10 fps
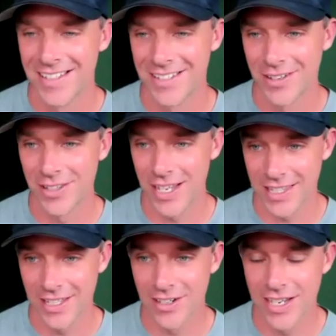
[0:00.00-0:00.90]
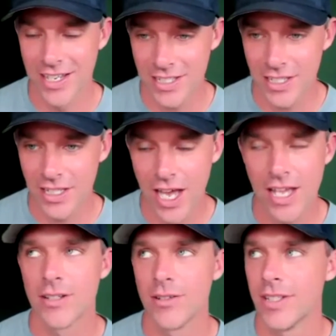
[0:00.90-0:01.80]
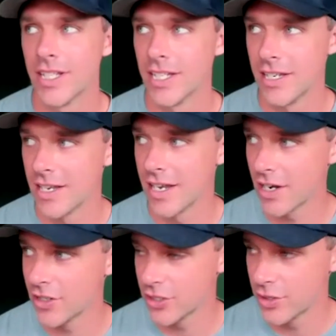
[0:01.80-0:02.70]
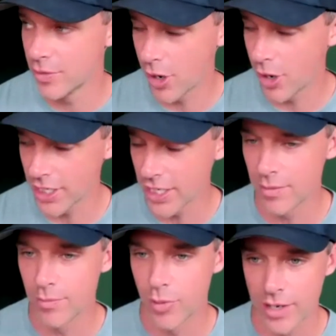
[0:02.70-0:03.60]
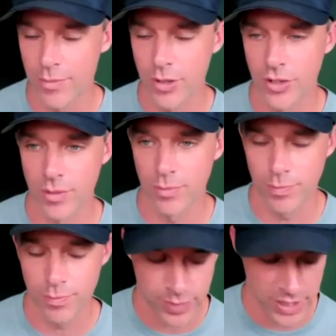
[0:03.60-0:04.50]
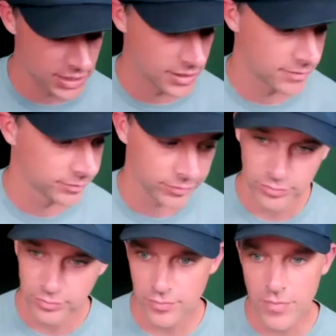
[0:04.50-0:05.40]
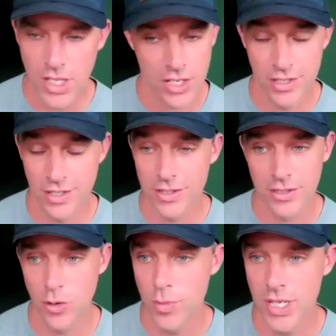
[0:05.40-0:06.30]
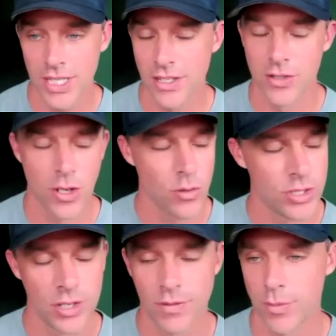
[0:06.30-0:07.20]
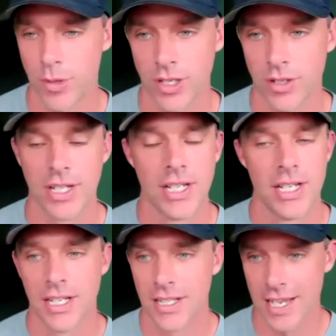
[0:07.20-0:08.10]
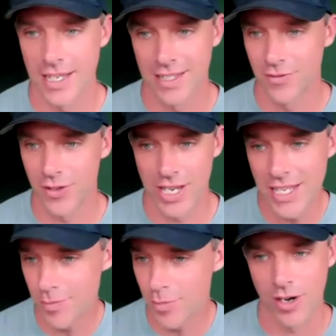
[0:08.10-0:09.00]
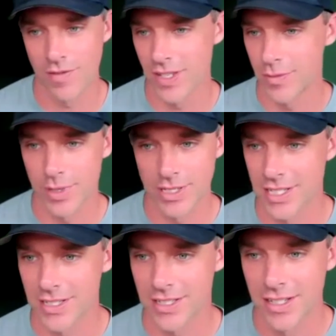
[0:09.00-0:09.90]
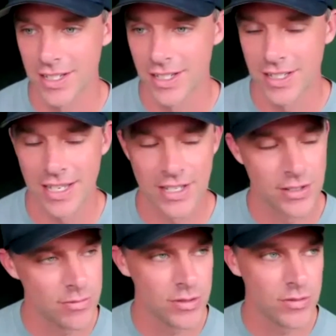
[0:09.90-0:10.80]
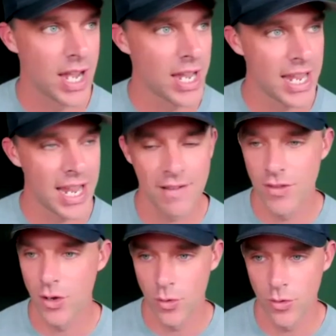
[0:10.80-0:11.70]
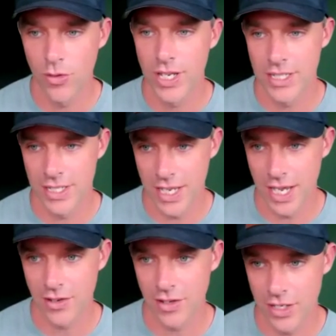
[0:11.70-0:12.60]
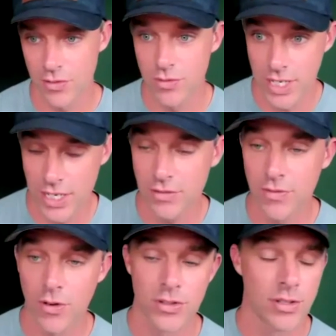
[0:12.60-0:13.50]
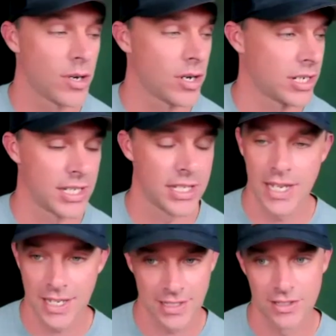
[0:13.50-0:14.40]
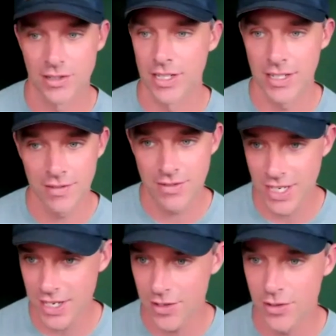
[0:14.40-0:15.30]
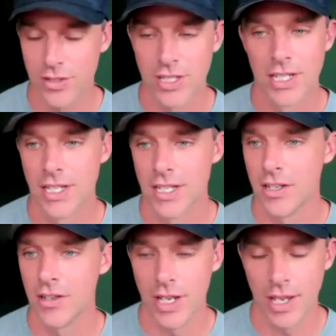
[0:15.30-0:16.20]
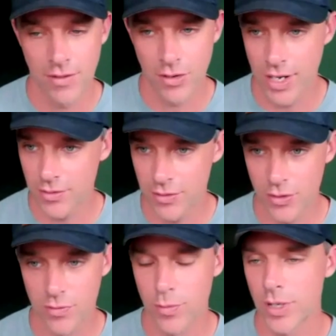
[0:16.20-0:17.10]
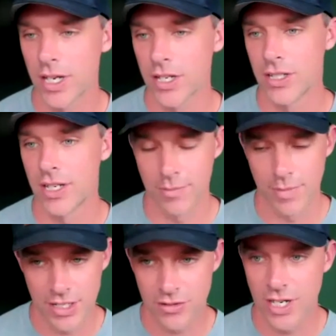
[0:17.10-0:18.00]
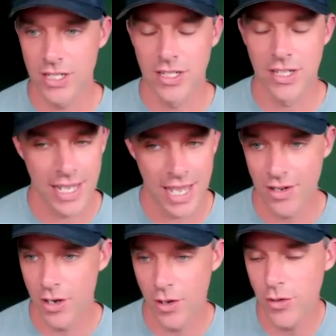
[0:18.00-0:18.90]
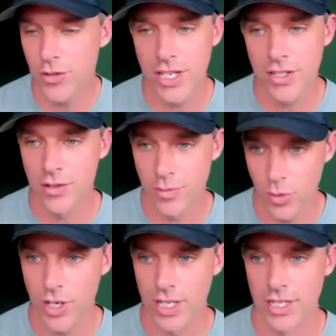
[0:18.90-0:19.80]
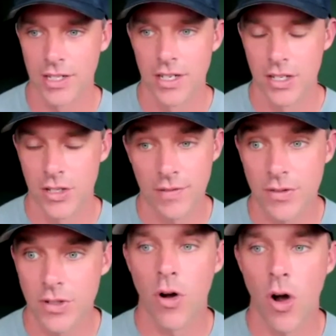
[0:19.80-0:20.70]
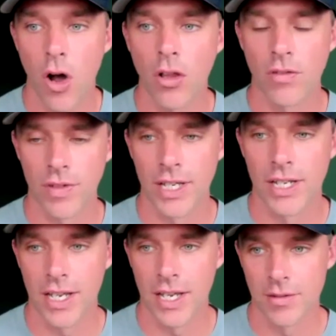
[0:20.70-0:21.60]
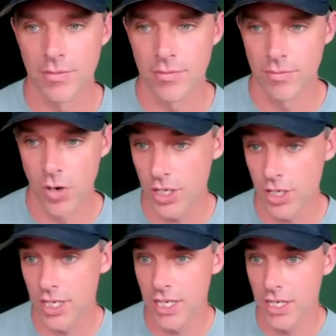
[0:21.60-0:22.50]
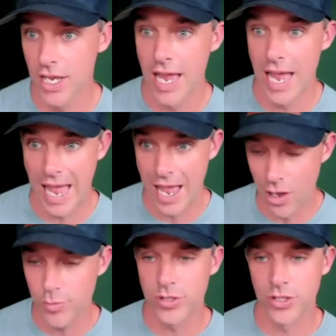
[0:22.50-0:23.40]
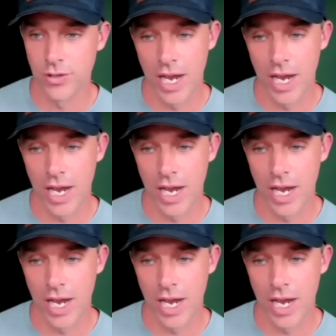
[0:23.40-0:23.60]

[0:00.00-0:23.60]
so yeah. like there is a lot to it than not just the marketing brand building piece. There's so many. Th- there's no silver bullet, like for any part of this business. Like you, no. you got to have the whole thing together. Like you need to focus on marketing. Yes, you need to have sales. You need to have a great crew for production, administration, accounting. All those things are important. You have to do all of it. And marketing helps you,